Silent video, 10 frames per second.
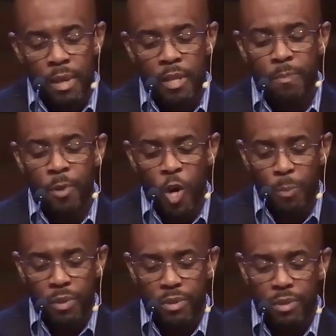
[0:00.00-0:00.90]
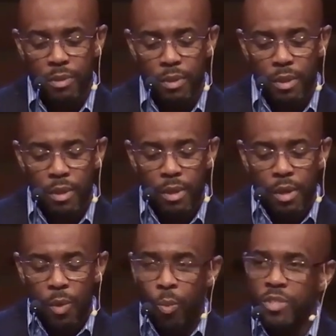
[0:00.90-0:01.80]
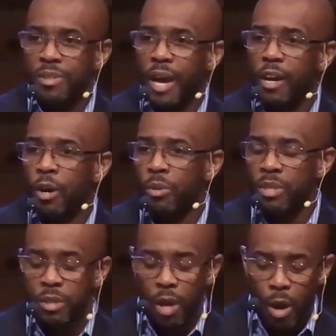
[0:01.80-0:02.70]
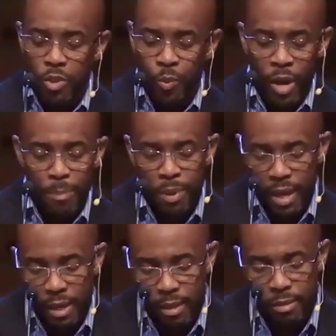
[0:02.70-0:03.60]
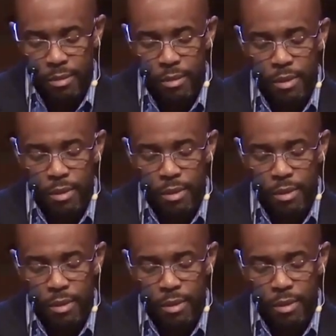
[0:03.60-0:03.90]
Its purpose was not only to cause great pain,